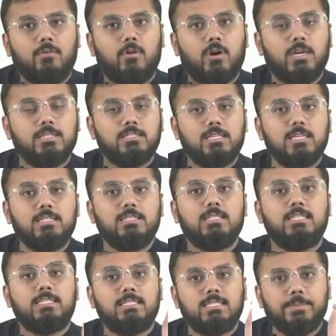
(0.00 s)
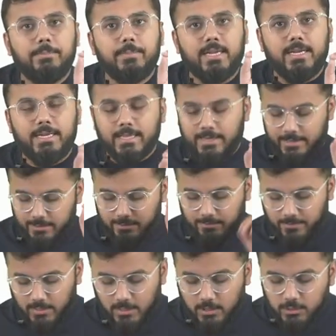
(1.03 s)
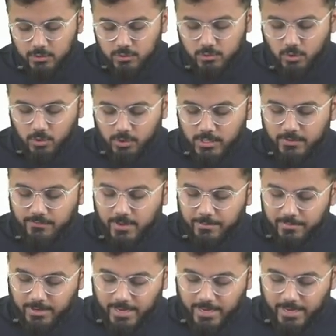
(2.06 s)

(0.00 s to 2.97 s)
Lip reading: What is this? This is the median nerve. So if I'm